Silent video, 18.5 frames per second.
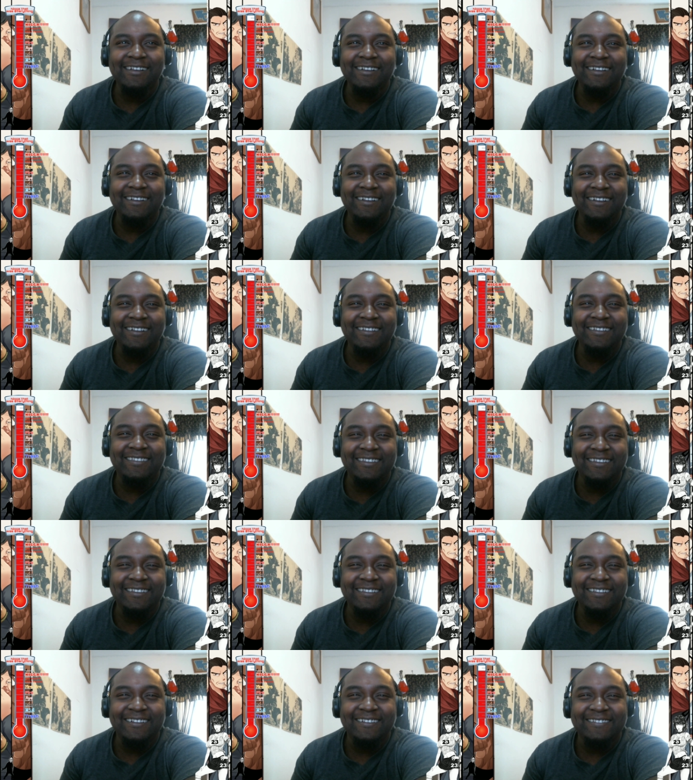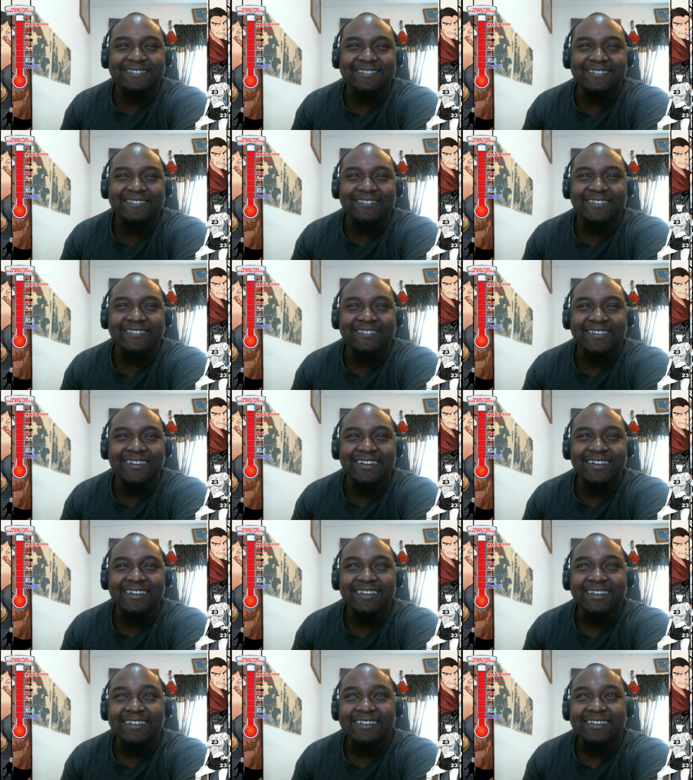I think they're stupid, man.
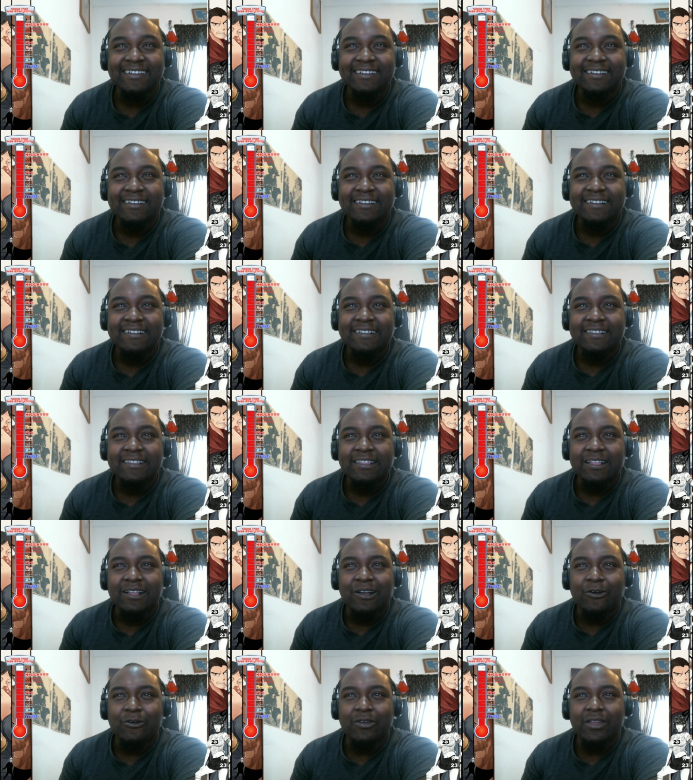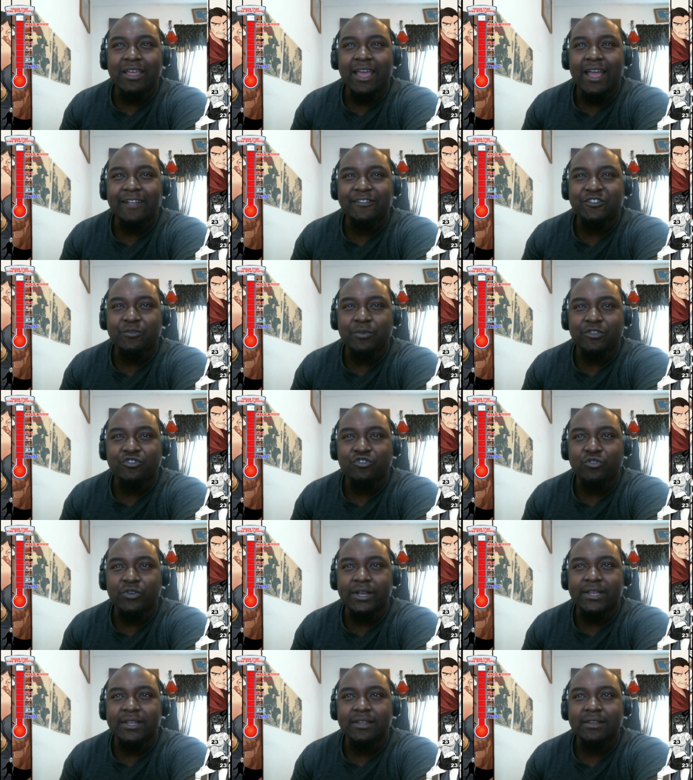Only had to
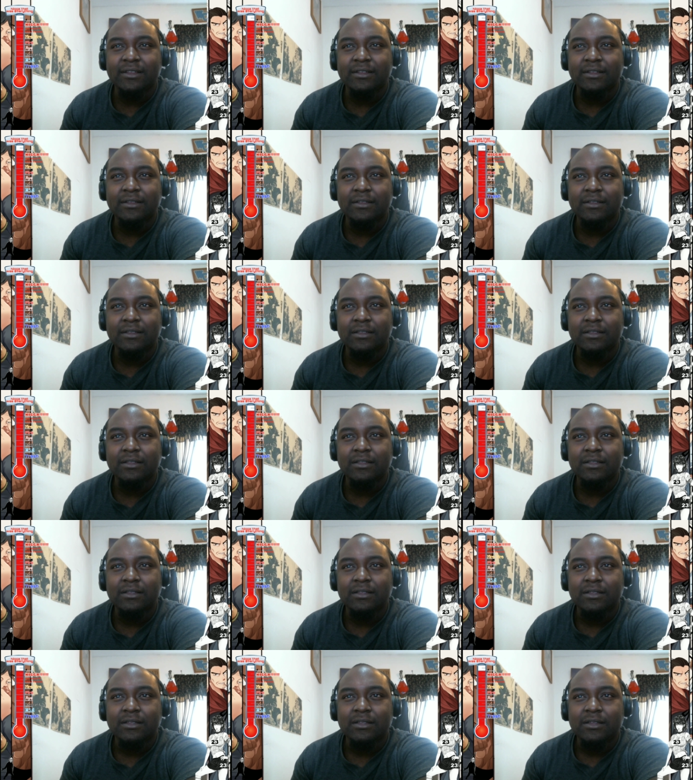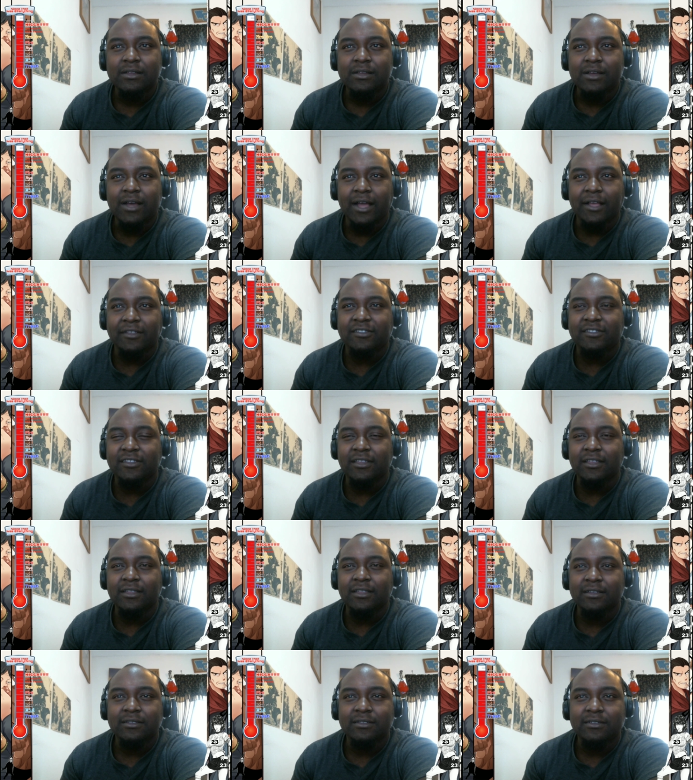retreat. I see.
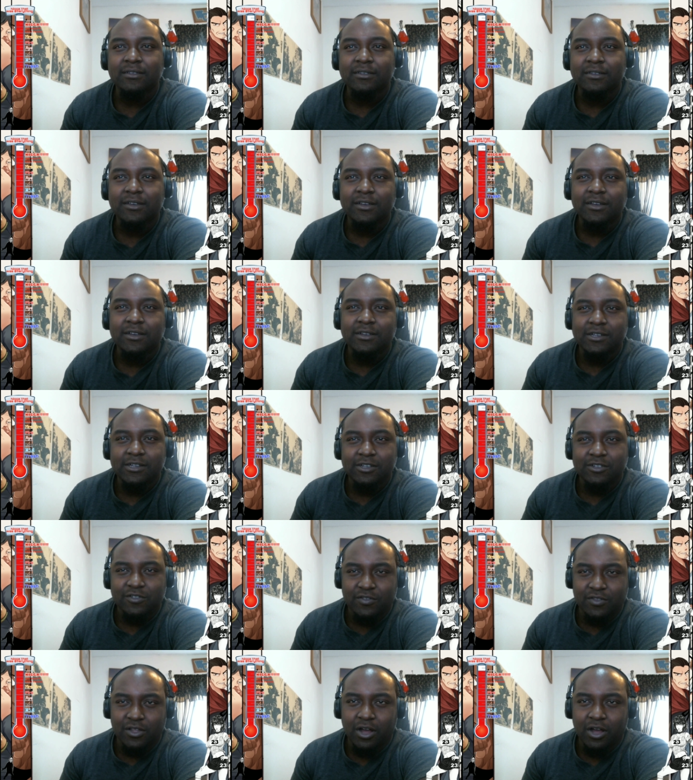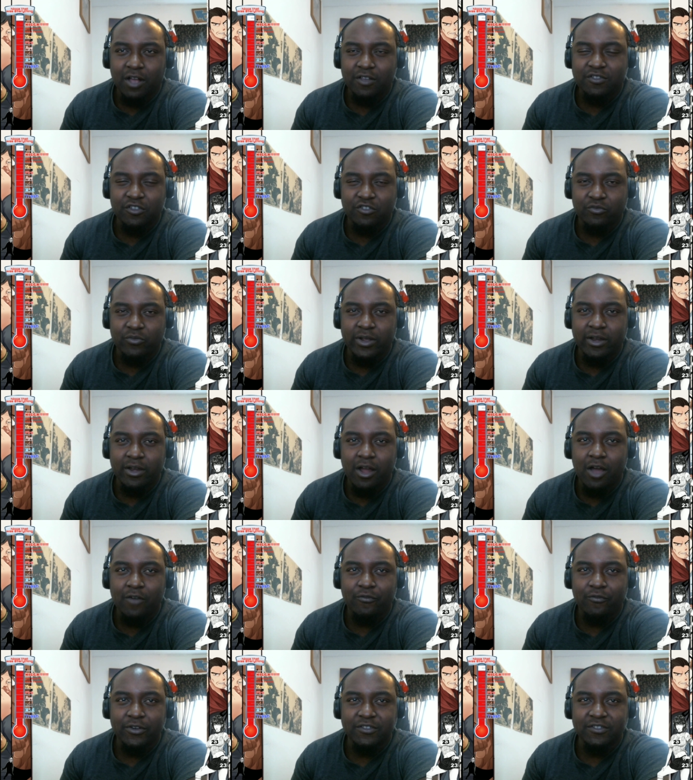So the hostage ran
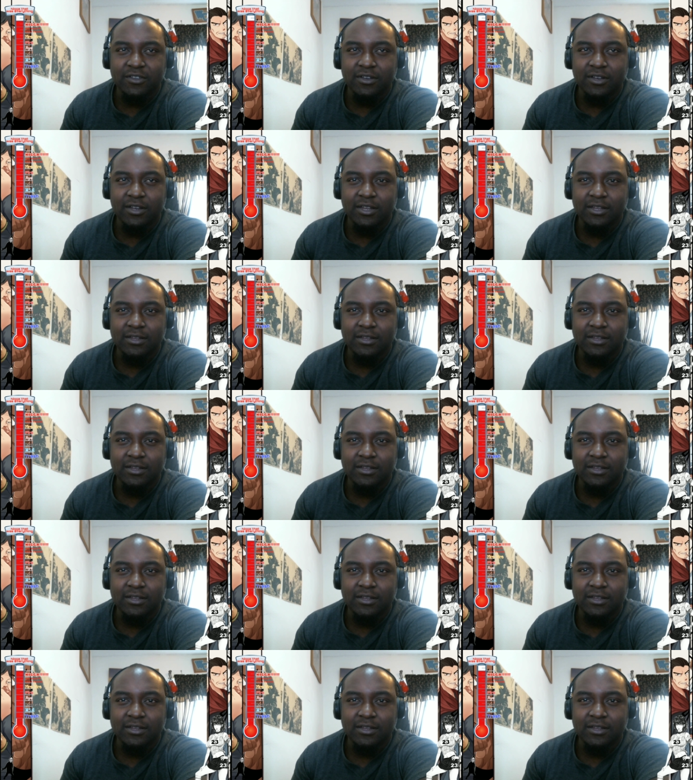off recently.